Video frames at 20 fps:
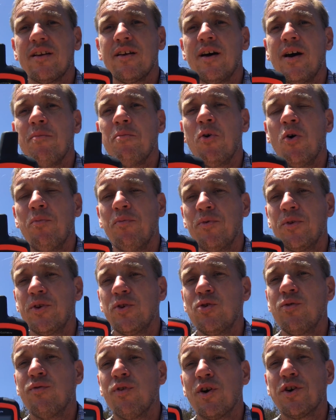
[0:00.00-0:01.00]
Hopefully
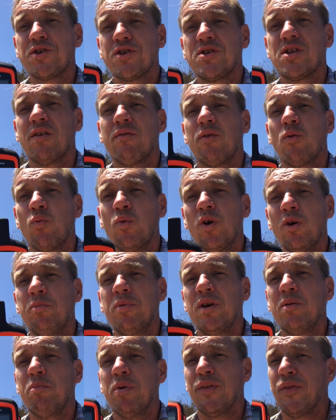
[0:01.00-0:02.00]
new versions of it will
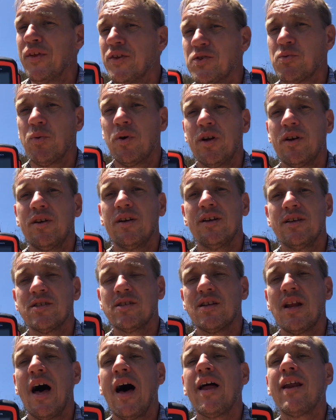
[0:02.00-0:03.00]
be, but this one
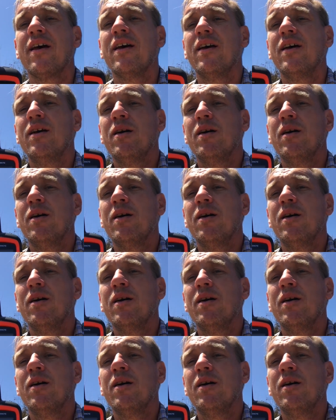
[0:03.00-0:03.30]
is not.